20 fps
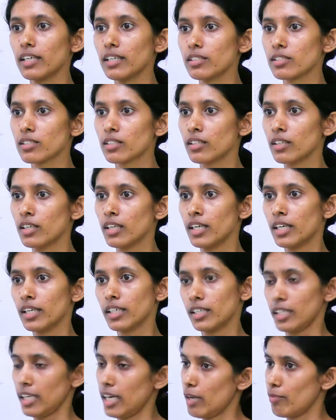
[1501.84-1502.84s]
is
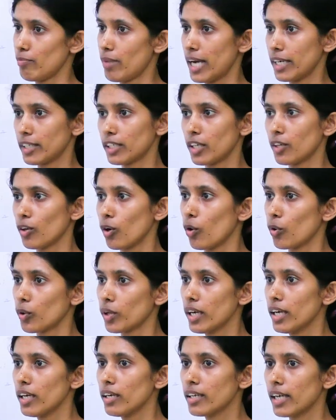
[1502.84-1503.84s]
gray matter.
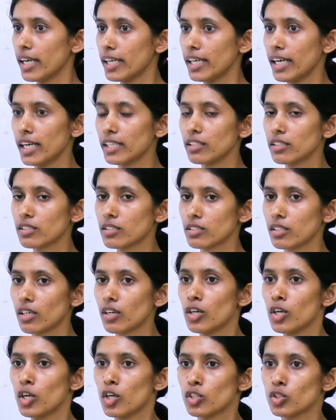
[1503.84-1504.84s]
Okay. Any other
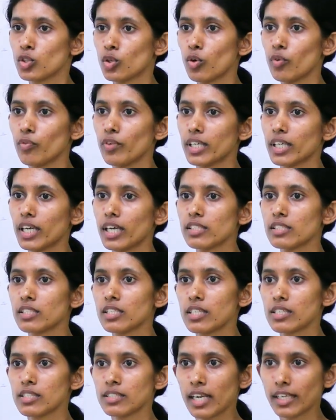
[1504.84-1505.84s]
structure? So we can
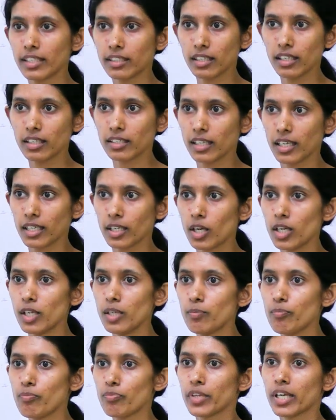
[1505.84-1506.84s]
see central canal,
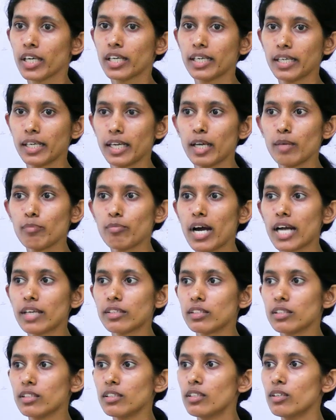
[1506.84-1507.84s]
gray
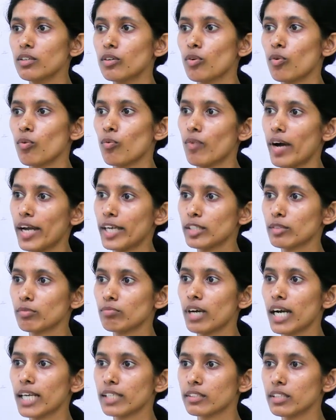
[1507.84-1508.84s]
matter, white
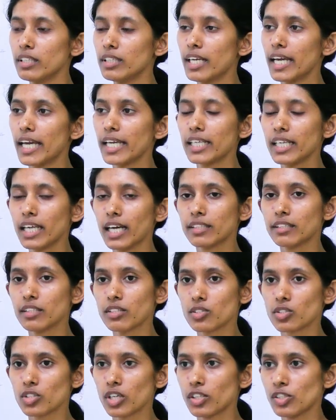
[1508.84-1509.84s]
matter. Any other
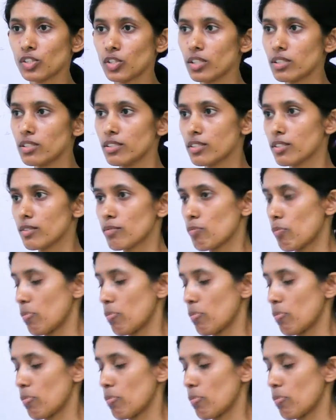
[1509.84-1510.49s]
structures?